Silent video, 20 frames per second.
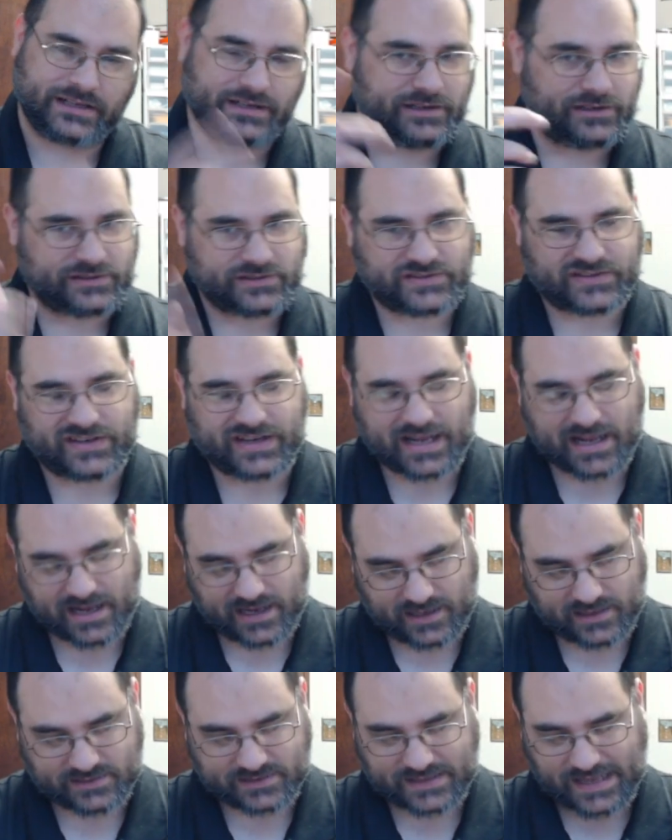Here's today.
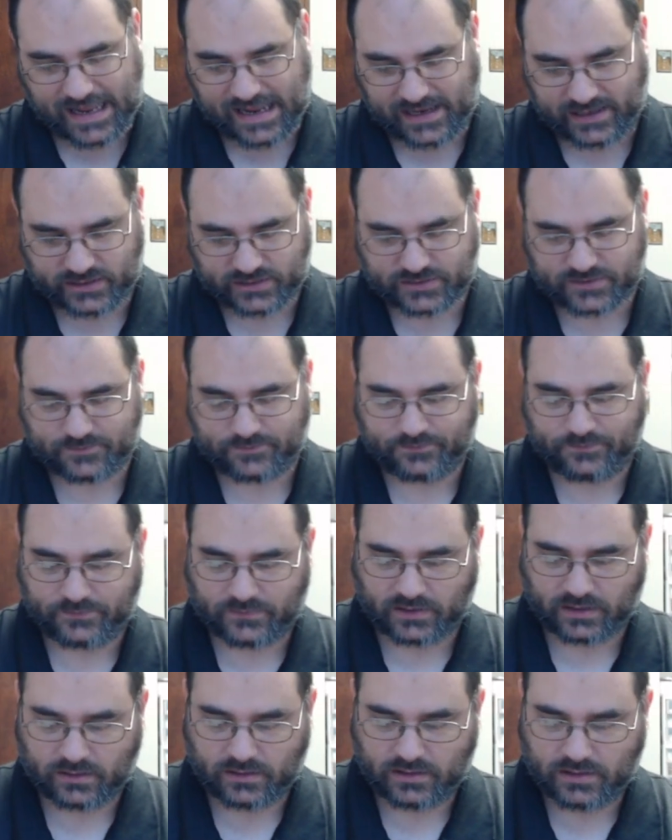It's H.
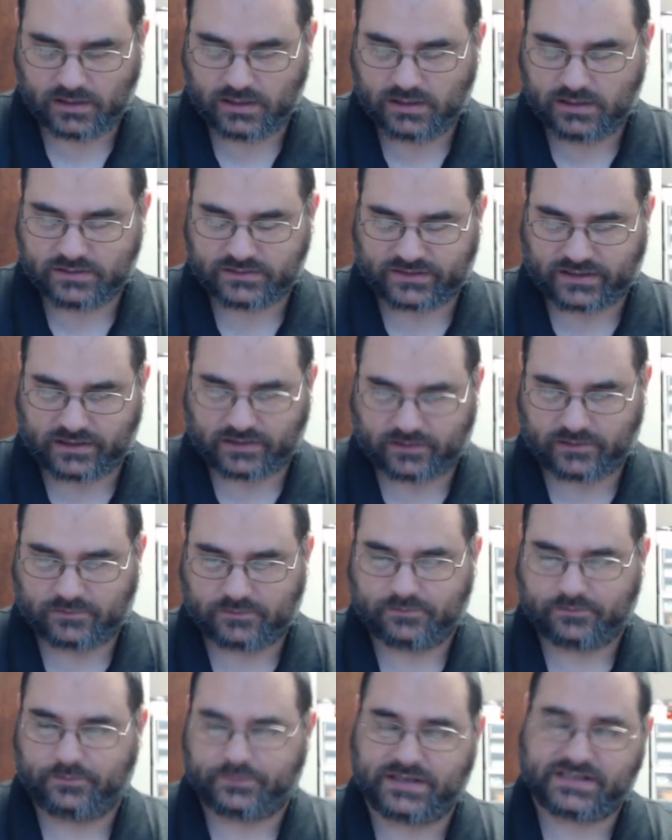So
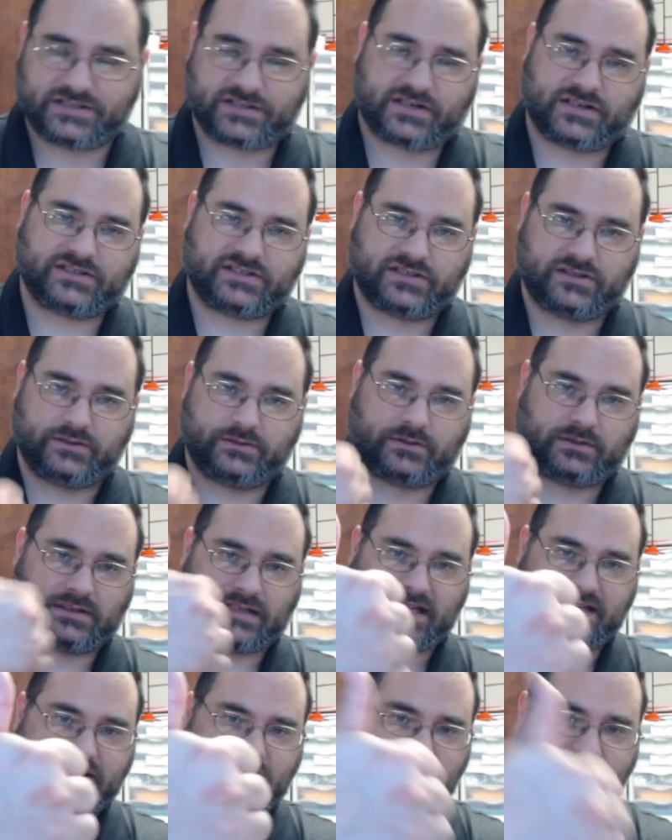be sure to
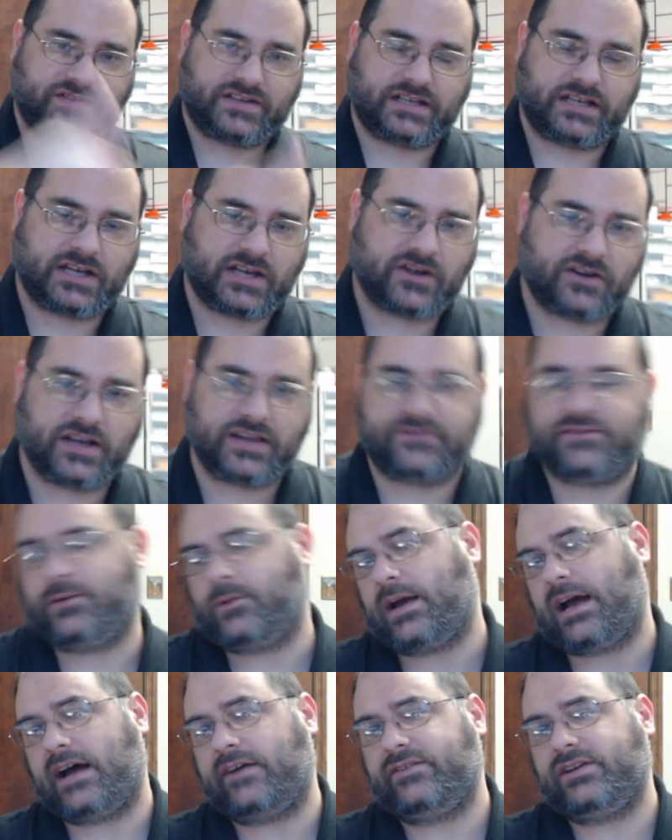like this video if you
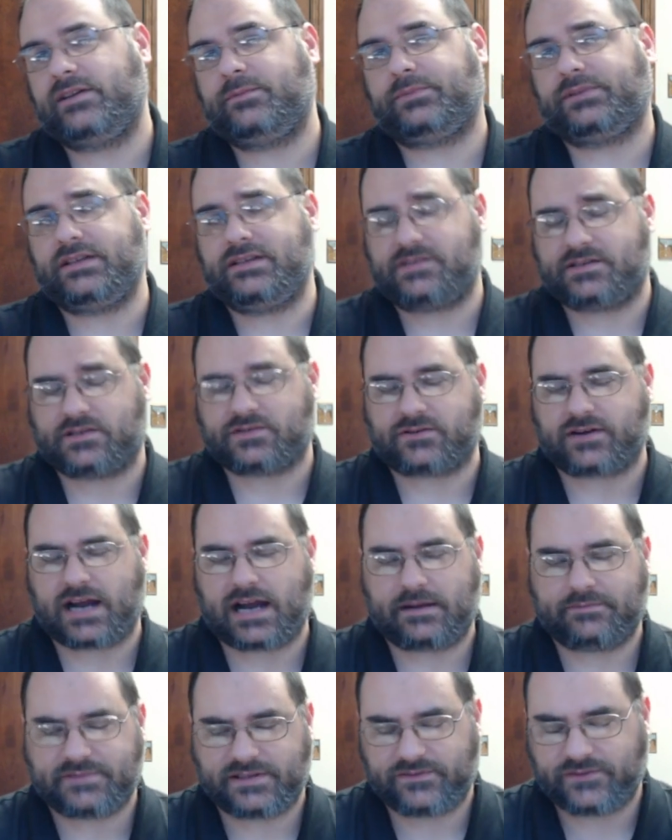haven't. Please
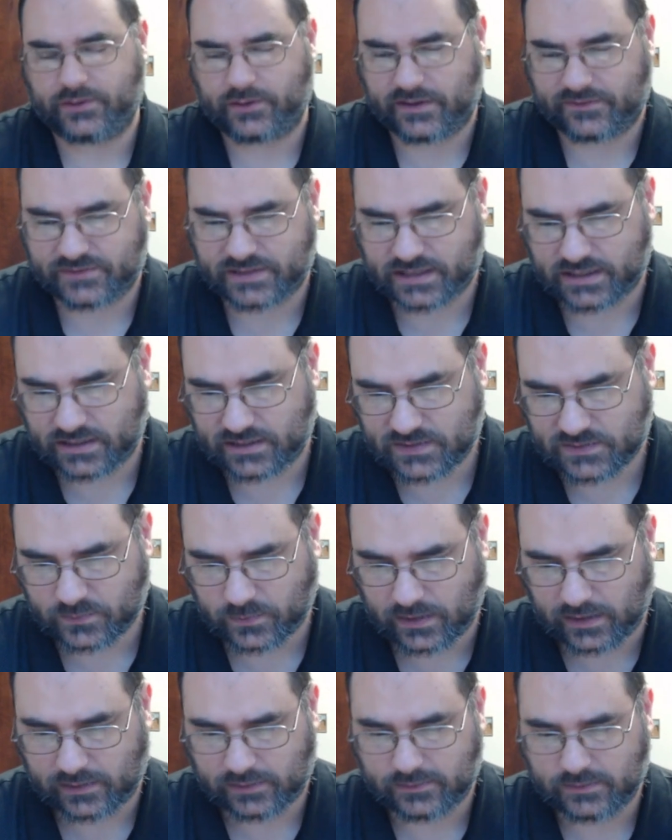subscribe if you have not as
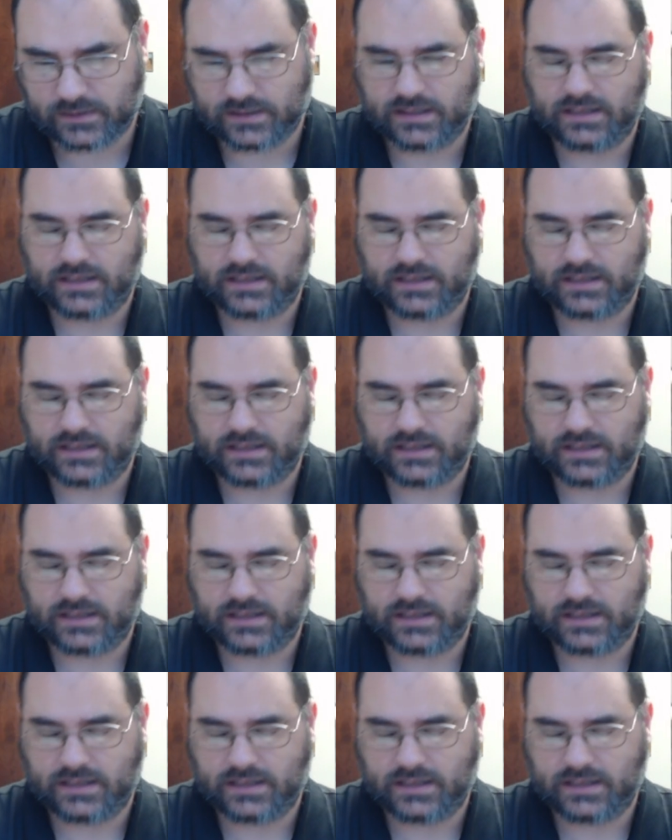well.